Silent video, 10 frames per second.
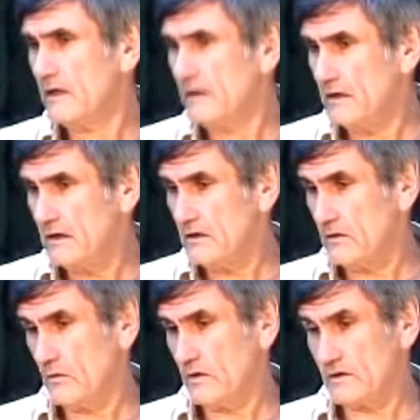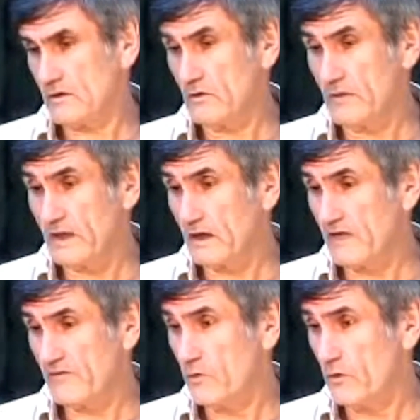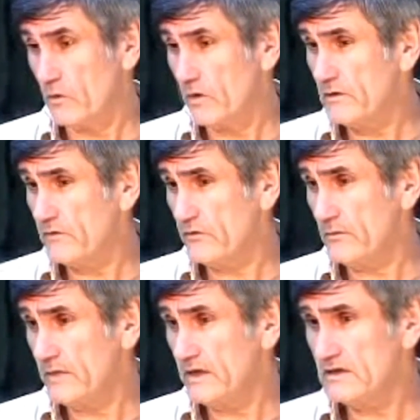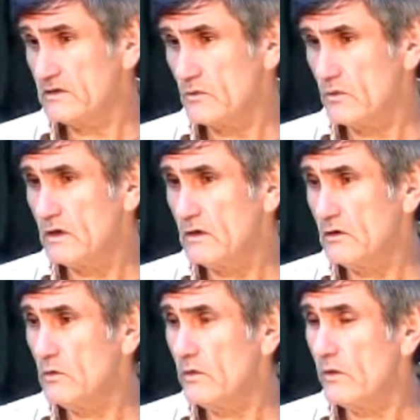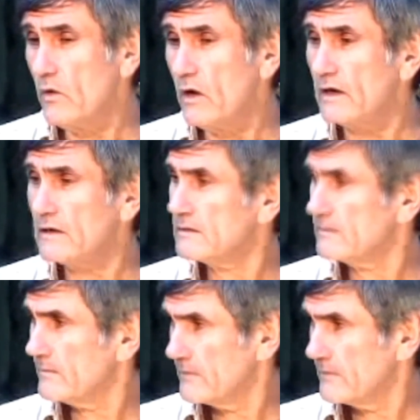And then the what could make life more wonderful means, what do we want?